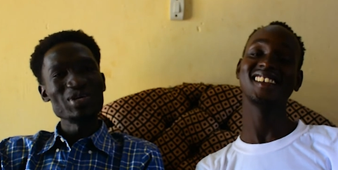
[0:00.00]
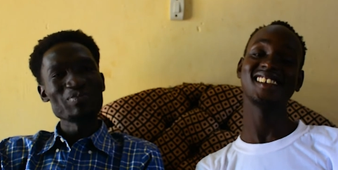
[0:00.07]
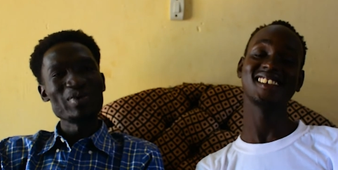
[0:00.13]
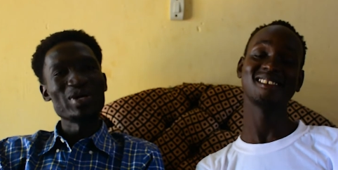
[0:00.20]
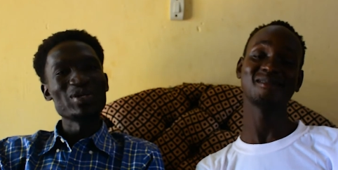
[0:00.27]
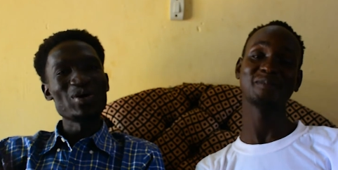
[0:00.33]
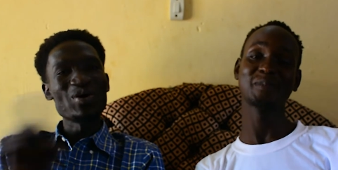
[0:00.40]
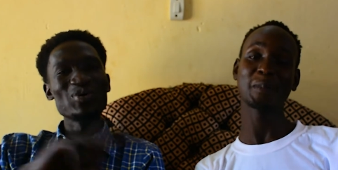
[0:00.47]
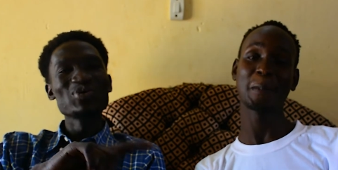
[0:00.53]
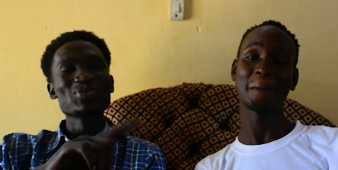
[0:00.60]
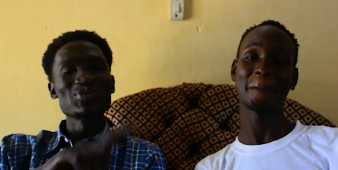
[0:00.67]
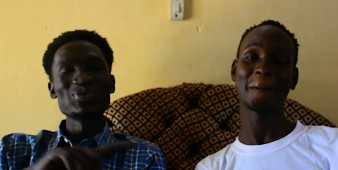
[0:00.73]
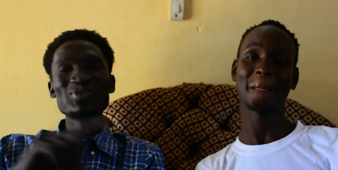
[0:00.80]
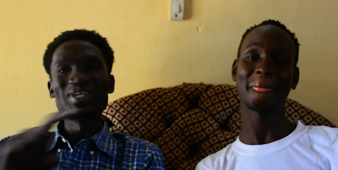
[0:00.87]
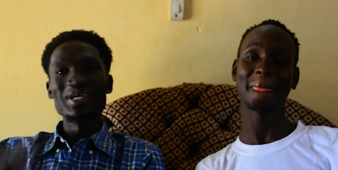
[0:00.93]
Speaker 1: about old
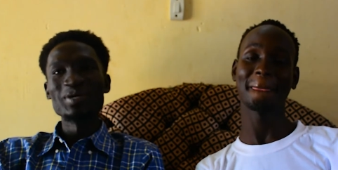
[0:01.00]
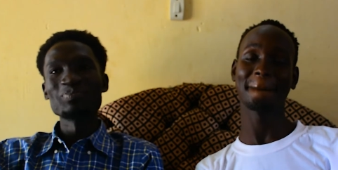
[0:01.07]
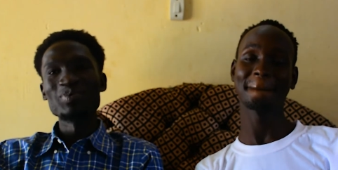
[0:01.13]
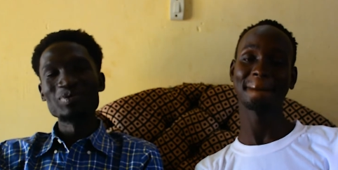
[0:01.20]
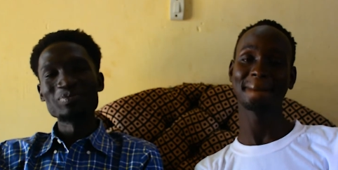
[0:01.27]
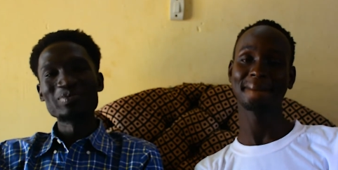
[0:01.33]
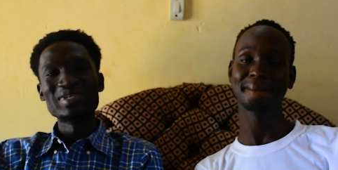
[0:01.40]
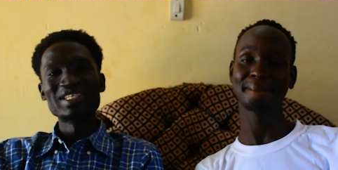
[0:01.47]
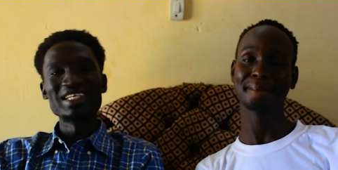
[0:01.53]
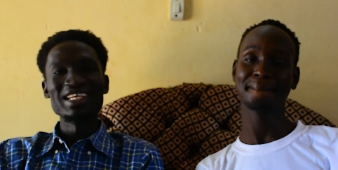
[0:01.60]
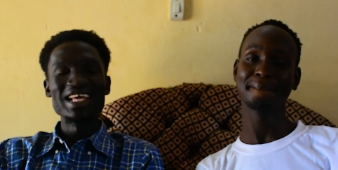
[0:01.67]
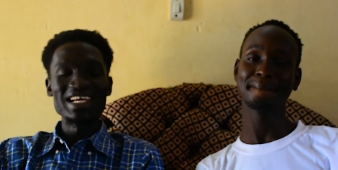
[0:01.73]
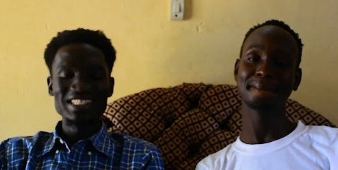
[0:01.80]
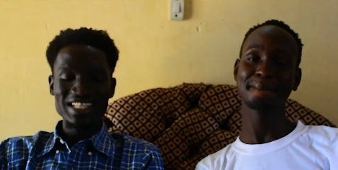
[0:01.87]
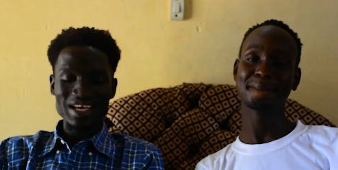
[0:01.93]
school hip hop in the
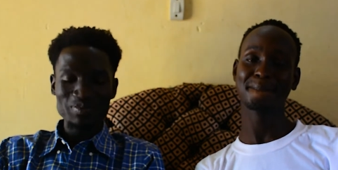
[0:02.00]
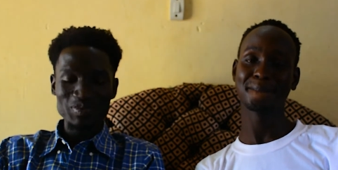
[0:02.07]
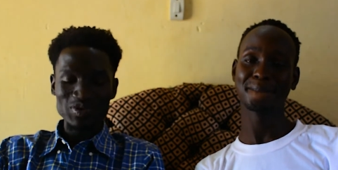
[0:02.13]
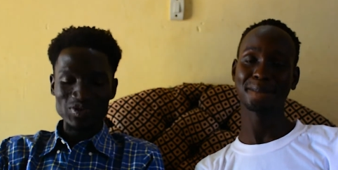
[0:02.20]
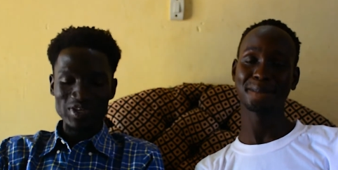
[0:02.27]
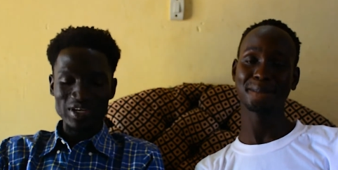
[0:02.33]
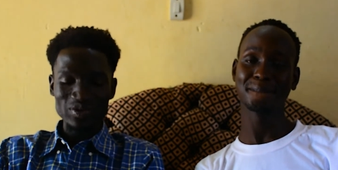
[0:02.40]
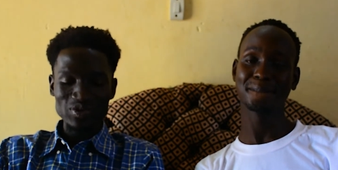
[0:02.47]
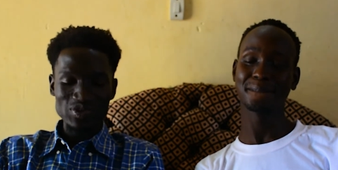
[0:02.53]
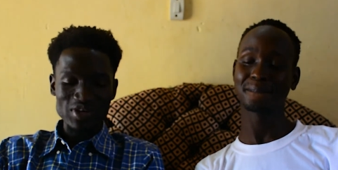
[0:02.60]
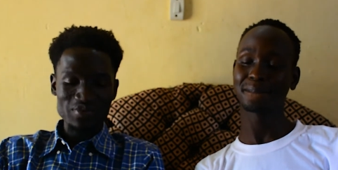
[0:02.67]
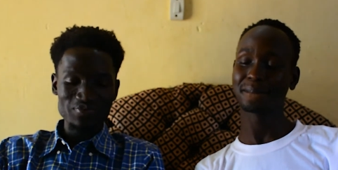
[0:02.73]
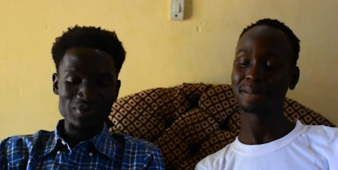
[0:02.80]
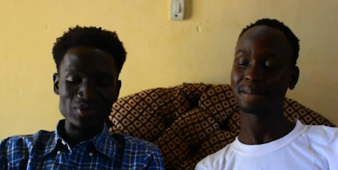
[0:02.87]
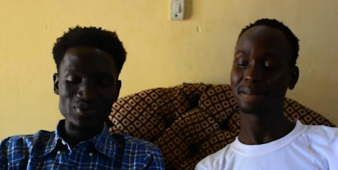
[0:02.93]
next episode and
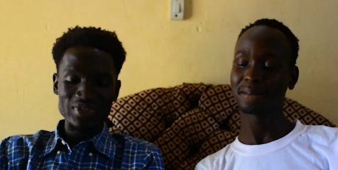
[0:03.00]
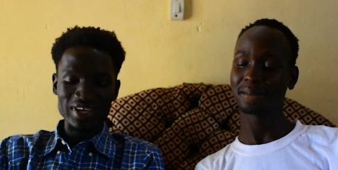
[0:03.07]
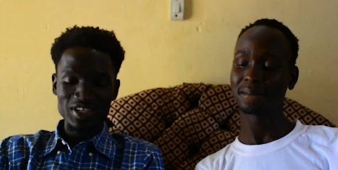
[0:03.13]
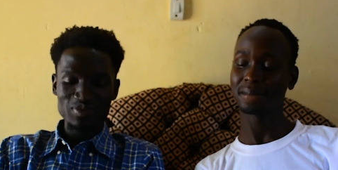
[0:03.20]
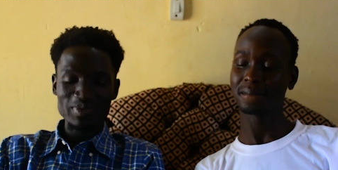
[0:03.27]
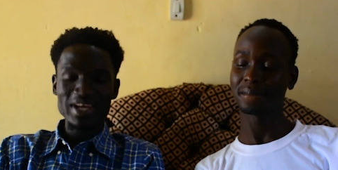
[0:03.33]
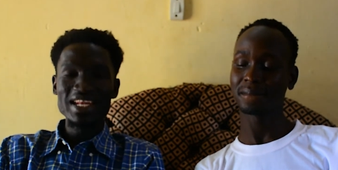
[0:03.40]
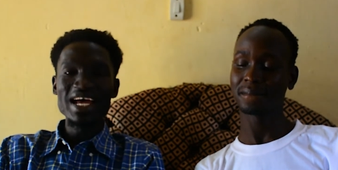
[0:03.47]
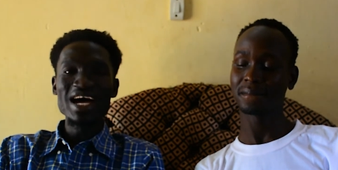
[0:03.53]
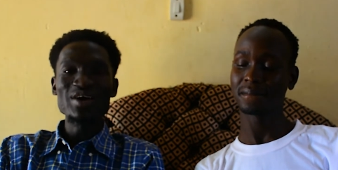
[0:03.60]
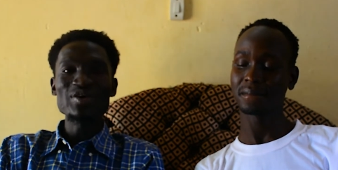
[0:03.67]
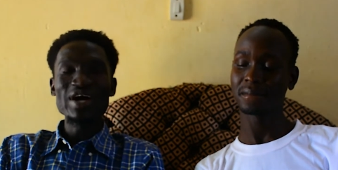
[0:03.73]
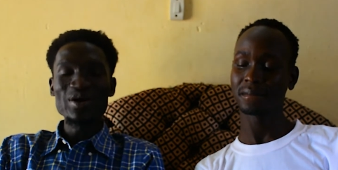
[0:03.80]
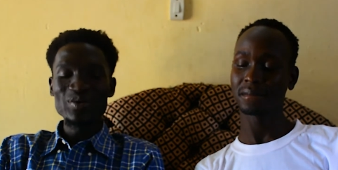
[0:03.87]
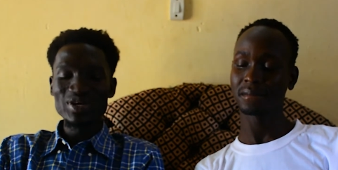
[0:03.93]
also a few things. But
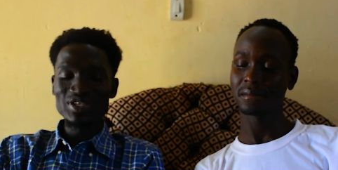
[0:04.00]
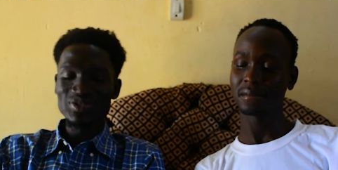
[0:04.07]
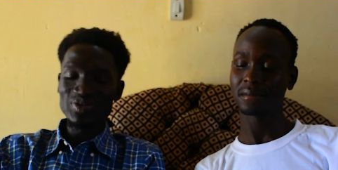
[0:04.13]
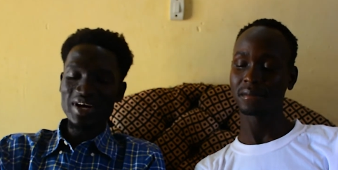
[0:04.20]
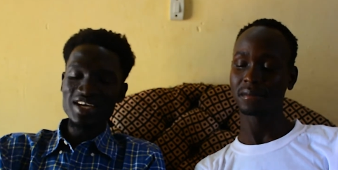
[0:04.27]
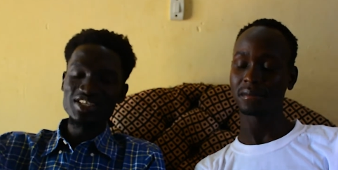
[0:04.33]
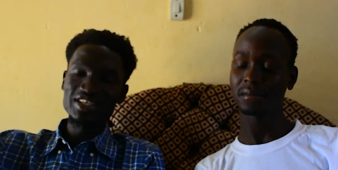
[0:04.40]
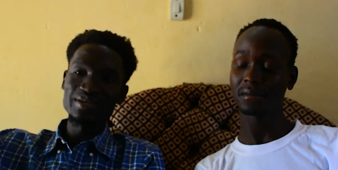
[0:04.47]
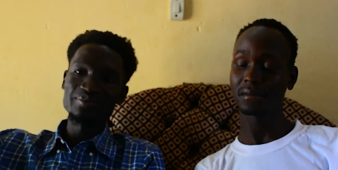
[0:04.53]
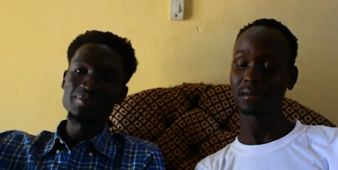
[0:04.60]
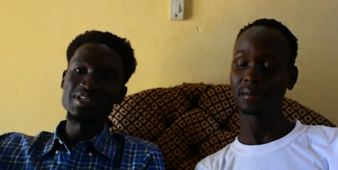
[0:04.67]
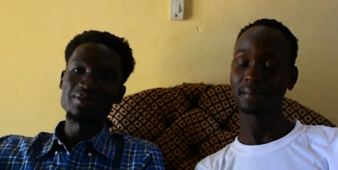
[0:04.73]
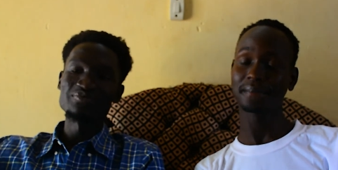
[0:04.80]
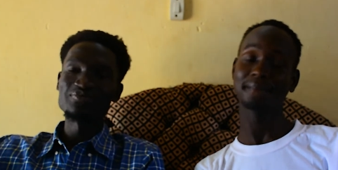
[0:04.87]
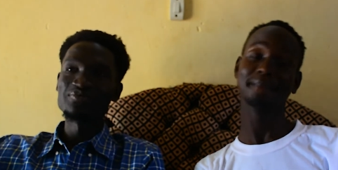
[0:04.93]
now I want to ask him
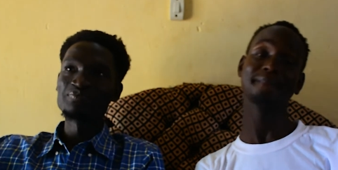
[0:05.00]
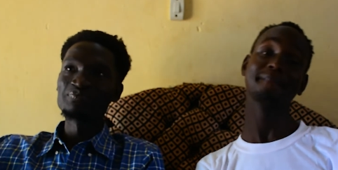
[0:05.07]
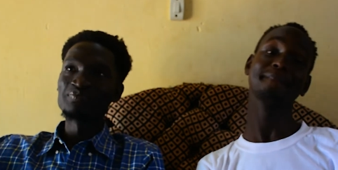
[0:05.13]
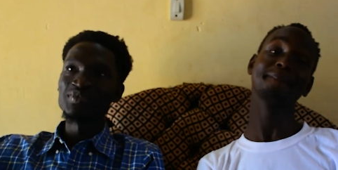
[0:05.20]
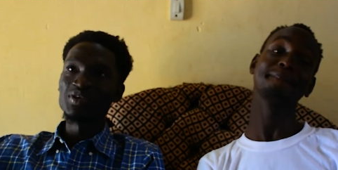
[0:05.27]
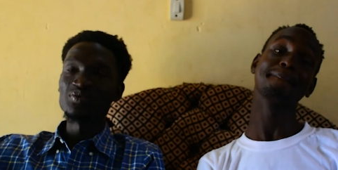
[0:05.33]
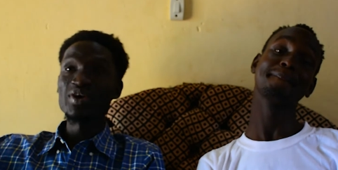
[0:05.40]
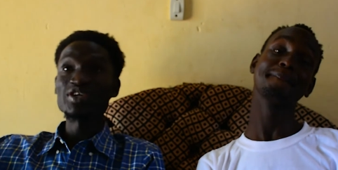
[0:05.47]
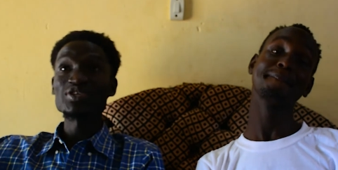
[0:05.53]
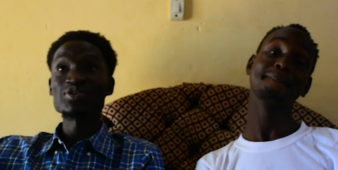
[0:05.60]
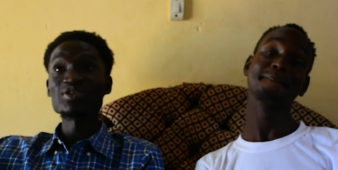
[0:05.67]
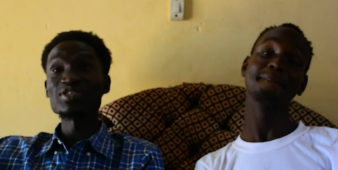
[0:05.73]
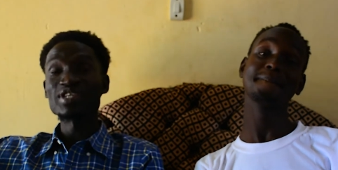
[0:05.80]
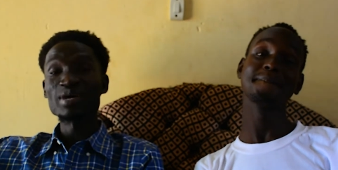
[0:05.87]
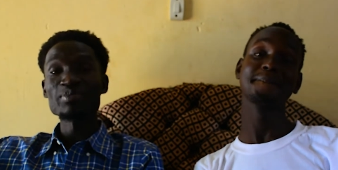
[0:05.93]
some
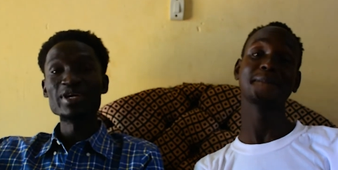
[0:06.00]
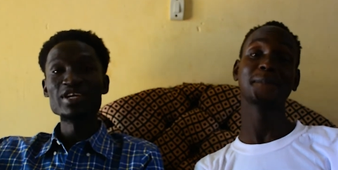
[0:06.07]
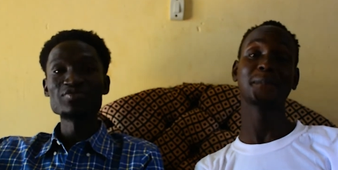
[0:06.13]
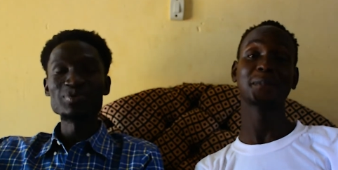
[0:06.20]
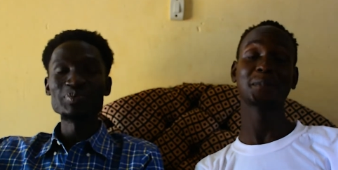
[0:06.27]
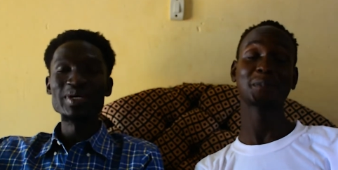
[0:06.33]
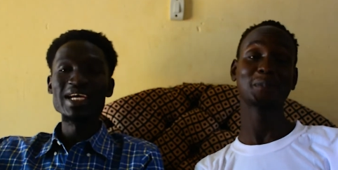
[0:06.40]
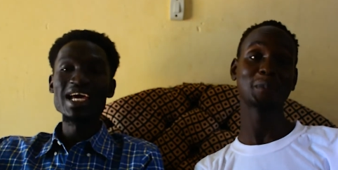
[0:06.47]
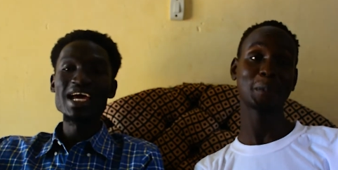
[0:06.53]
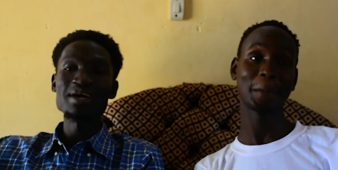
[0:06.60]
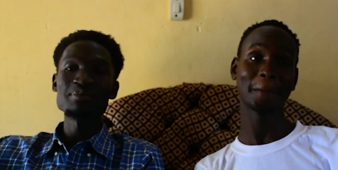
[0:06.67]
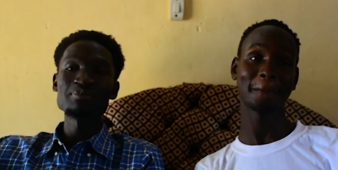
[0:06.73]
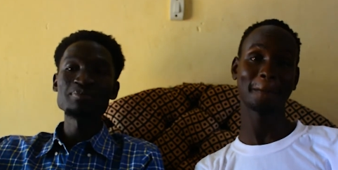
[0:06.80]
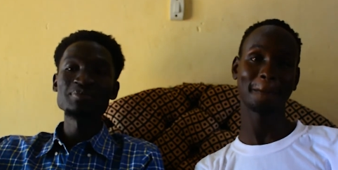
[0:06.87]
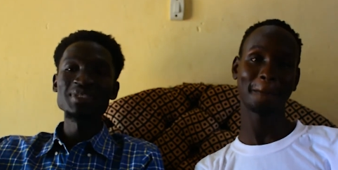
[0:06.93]
questions coming in from the
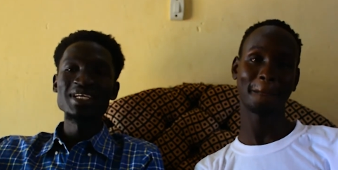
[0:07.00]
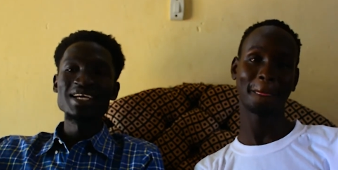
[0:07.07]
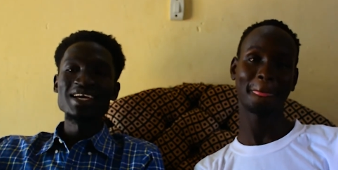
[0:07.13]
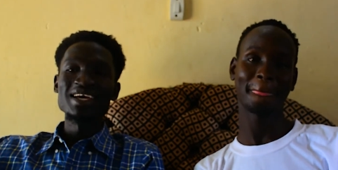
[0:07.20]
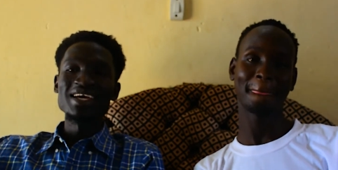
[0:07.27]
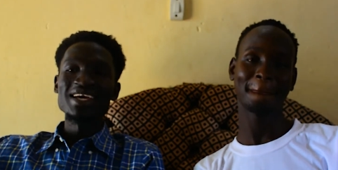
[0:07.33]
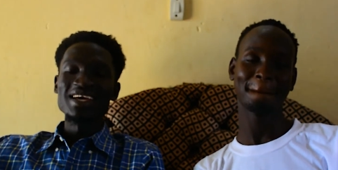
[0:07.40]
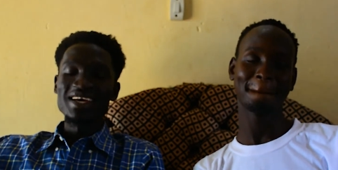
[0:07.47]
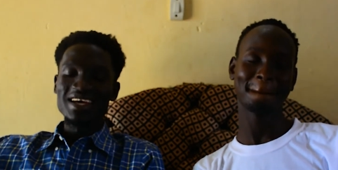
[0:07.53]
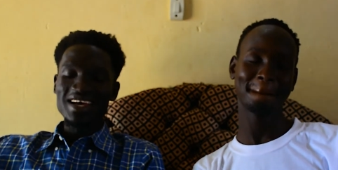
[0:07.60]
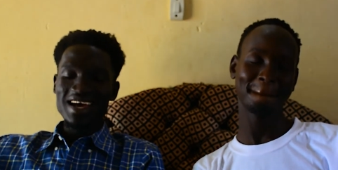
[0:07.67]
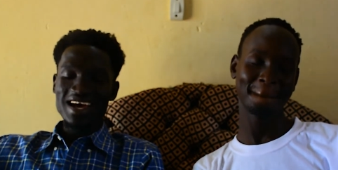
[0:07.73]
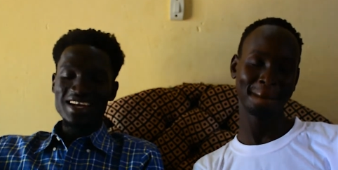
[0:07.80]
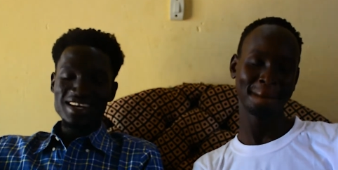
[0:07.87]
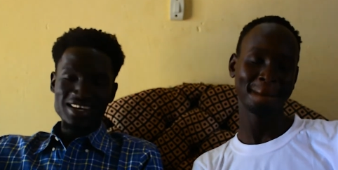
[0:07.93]
game.
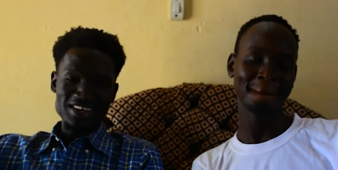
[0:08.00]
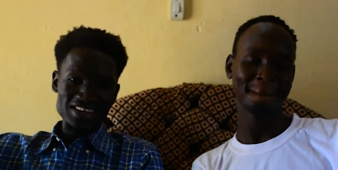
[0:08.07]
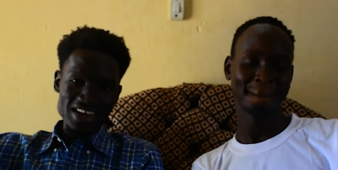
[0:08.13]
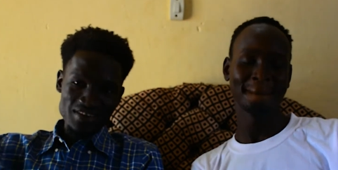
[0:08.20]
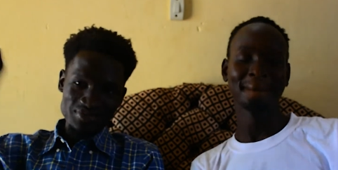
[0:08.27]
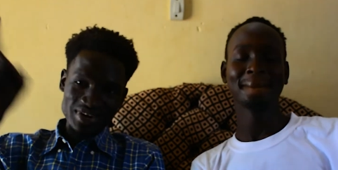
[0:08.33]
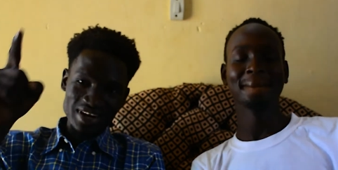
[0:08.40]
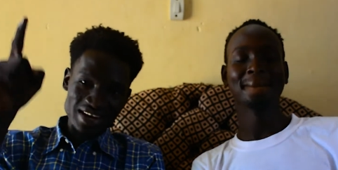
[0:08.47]
And never